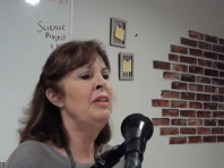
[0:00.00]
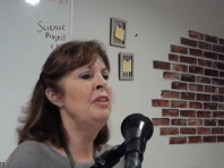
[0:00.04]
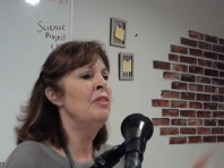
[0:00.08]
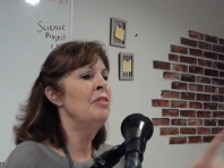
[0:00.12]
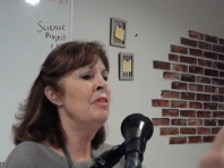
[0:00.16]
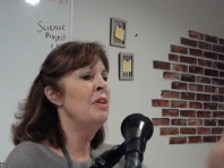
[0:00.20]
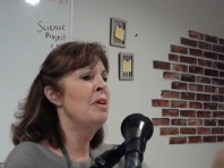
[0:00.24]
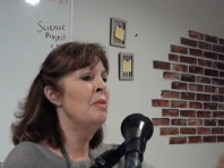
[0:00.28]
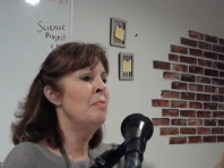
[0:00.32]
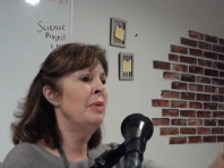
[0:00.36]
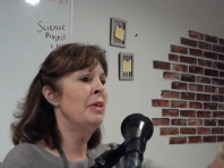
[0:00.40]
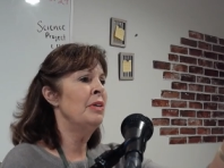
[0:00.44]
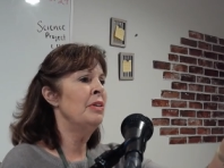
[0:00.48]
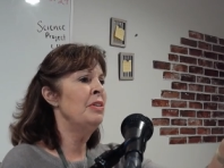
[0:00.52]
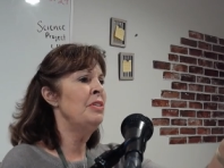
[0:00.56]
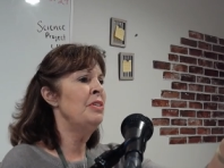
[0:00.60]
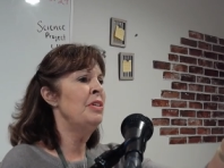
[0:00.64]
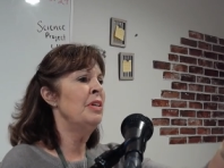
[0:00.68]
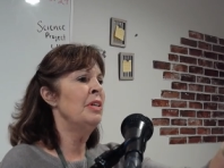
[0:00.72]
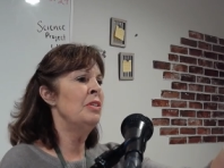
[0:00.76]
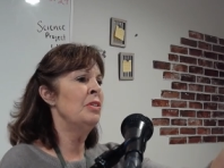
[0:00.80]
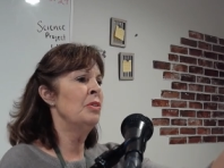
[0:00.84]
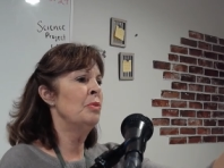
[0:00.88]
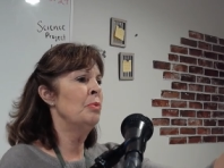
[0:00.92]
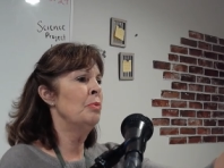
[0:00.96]
And you're not married
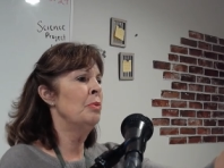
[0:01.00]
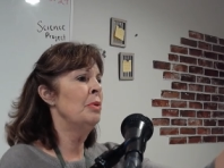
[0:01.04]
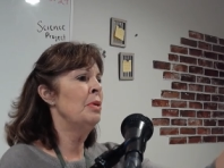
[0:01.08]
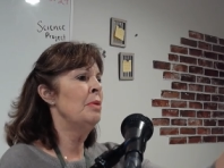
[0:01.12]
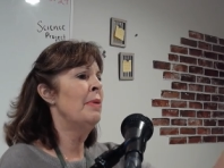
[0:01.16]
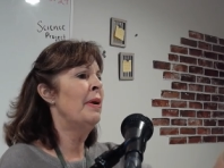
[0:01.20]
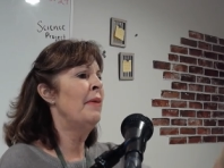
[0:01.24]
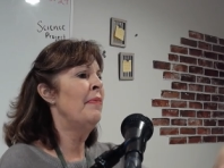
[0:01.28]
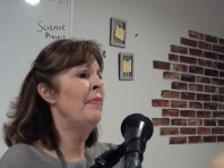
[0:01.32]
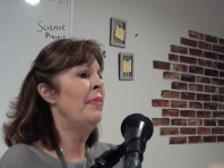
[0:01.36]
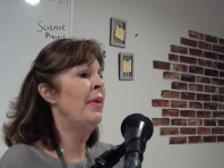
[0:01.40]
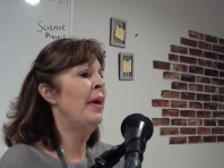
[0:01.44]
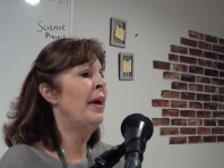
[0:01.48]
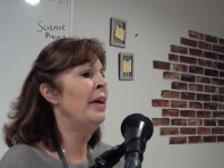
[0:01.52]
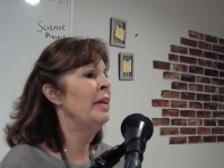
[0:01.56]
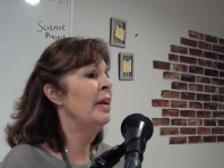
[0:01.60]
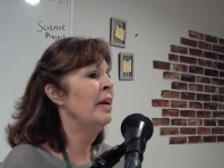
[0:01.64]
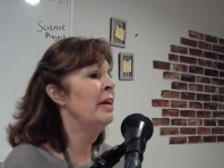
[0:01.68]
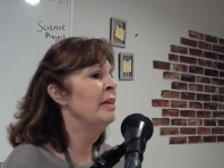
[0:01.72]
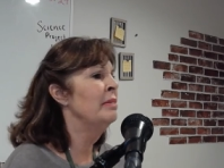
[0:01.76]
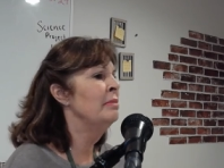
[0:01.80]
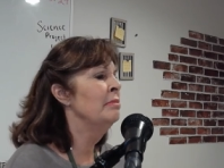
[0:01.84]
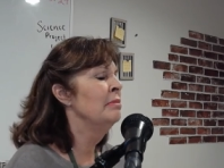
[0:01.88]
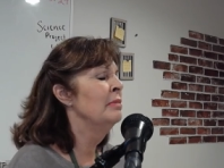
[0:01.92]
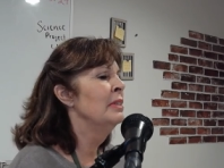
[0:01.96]
yet, don't worry about that
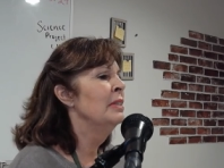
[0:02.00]
yet.